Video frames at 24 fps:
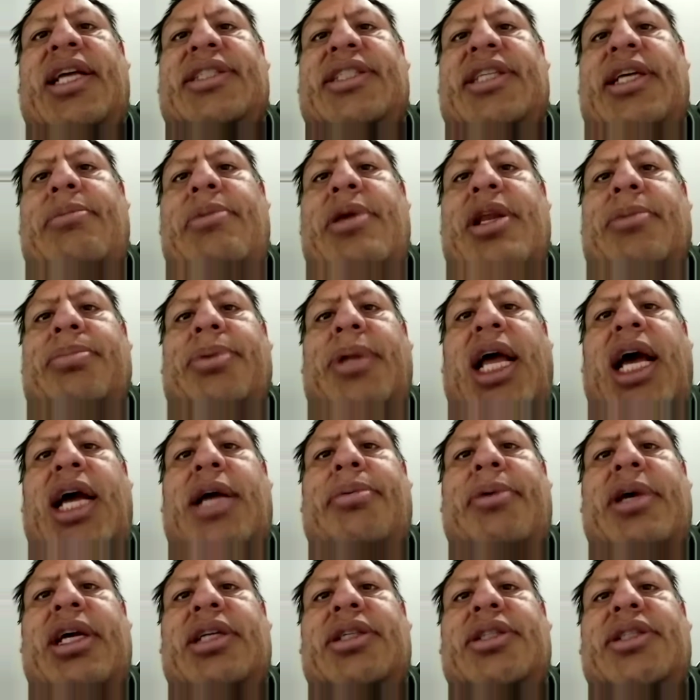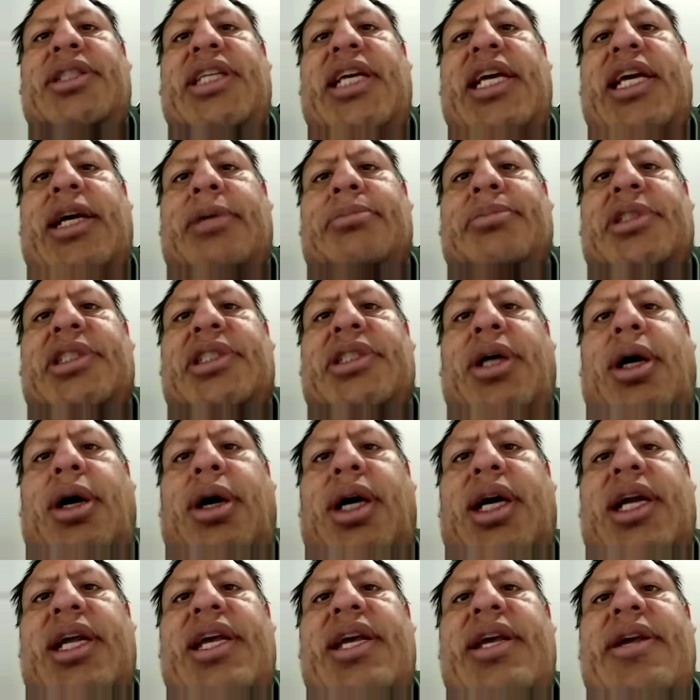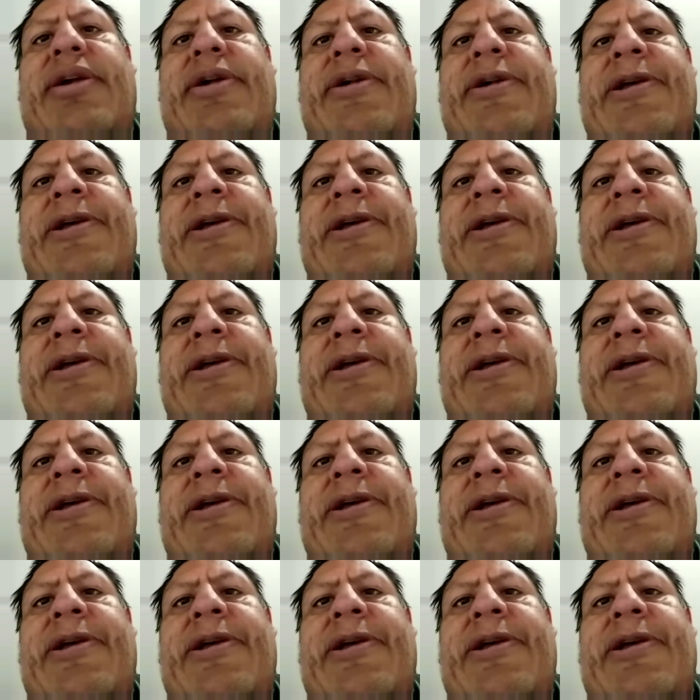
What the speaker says: say you meet a black man, just saying I'm sorry.